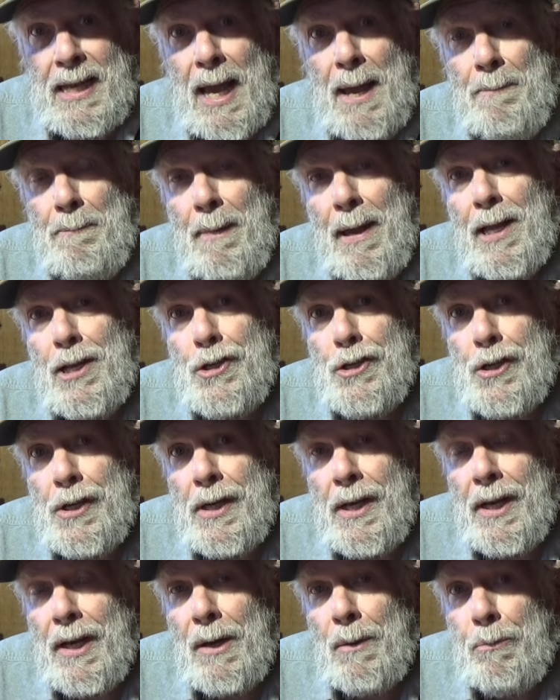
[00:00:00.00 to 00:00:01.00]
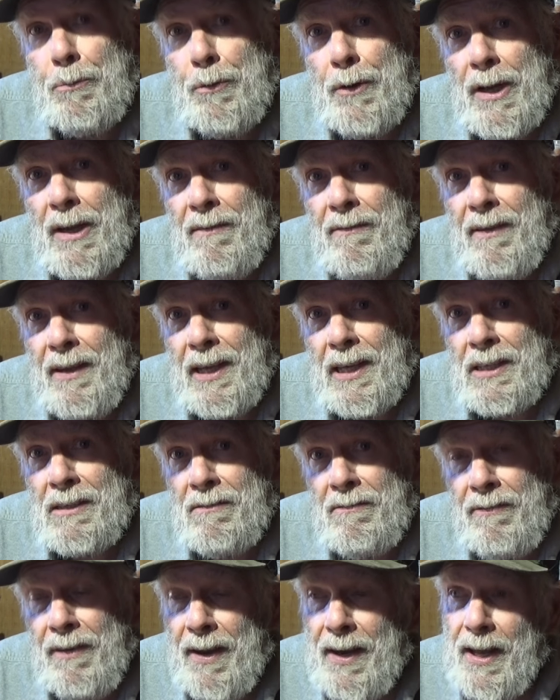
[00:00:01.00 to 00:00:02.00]
I mentioned in a previous
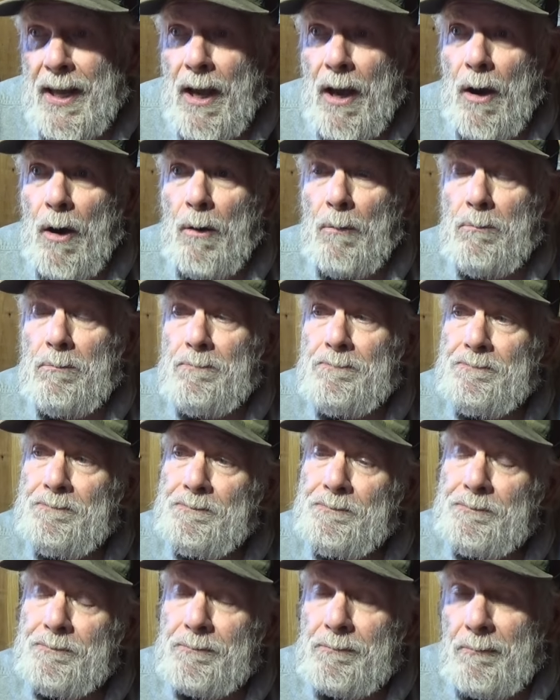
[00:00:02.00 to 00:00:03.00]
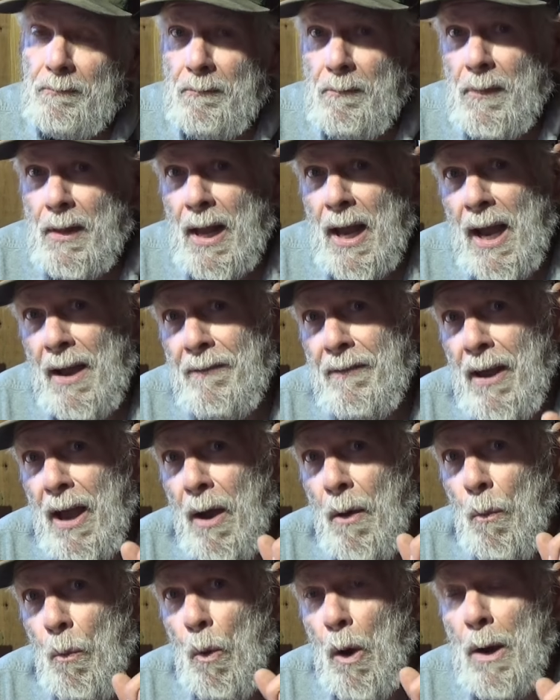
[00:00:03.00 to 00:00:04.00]
video, I've
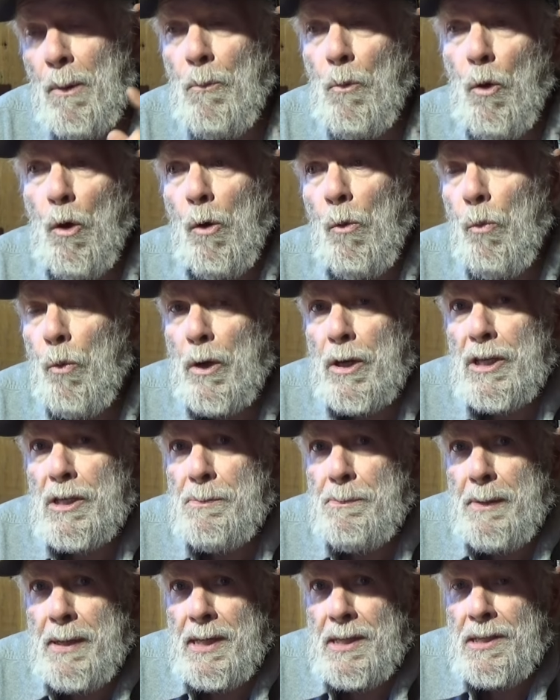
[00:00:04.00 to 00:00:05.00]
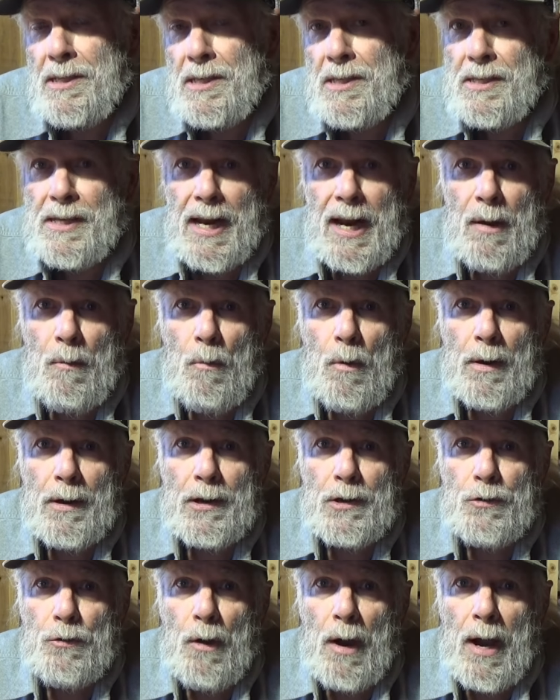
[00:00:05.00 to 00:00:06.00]
got one more wood species that I want
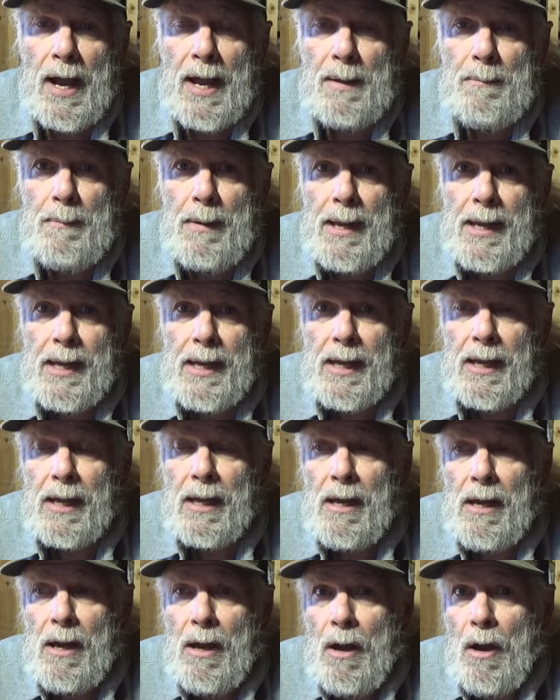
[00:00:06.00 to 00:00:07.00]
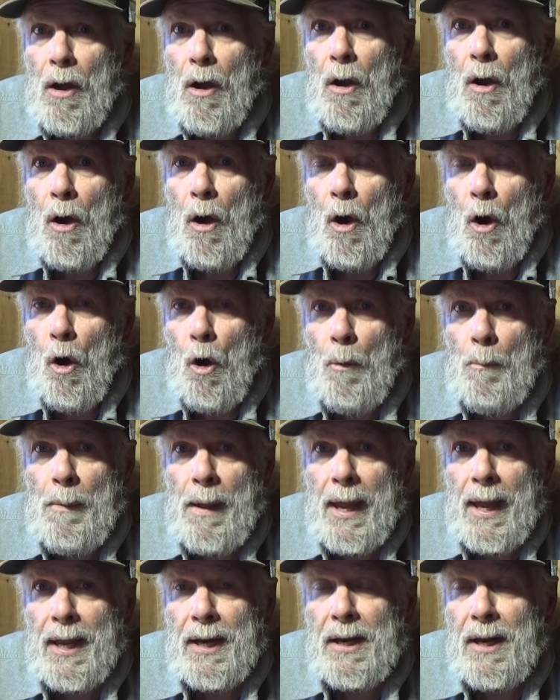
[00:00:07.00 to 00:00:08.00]
to try making
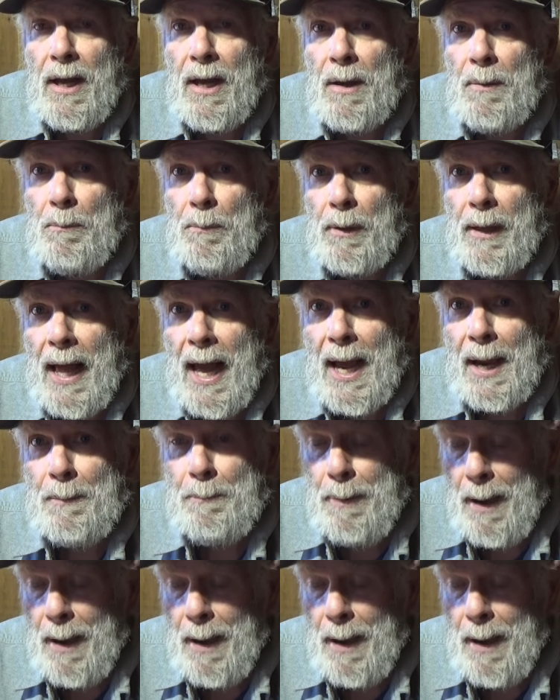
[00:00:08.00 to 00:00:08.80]
homemade black